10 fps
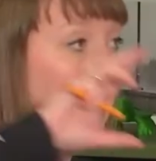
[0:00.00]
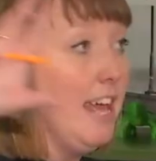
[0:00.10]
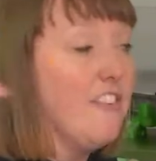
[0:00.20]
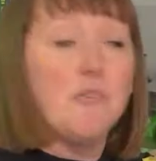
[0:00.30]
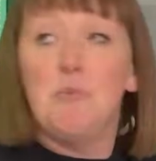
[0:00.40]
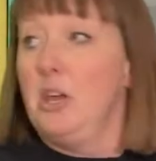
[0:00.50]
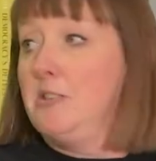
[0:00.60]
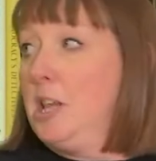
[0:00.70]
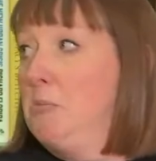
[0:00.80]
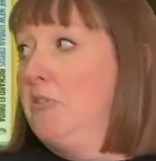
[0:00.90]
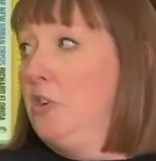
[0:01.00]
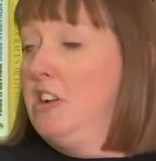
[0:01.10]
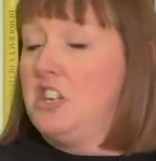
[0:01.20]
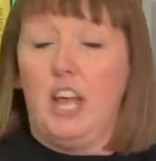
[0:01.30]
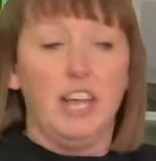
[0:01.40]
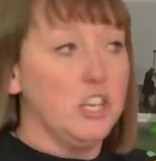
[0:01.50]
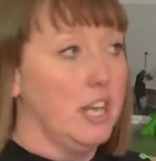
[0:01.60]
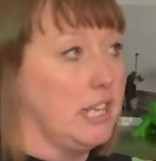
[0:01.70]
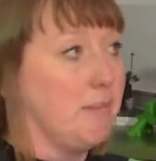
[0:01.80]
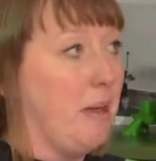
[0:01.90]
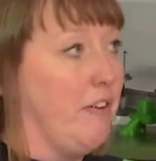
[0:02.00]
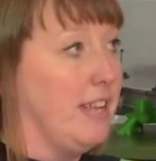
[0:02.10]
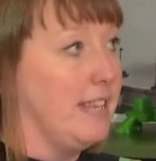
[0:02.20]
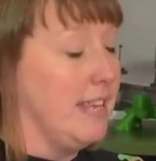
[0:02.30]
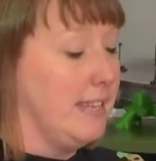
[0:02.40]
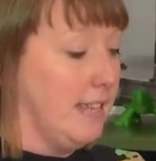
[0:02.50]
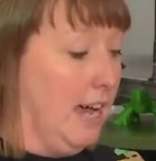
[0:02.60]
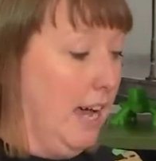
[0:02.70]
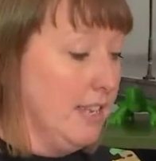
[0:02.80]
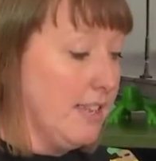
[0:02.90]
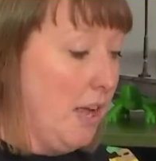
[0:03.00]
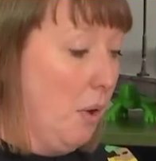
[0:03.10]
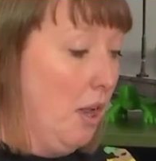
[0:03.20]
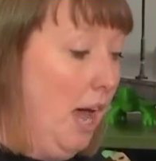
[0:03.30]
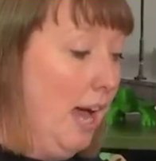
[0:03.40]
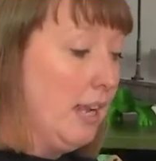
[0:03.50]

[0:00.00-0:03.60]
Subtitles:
hear from you, some of your education experiences and so on.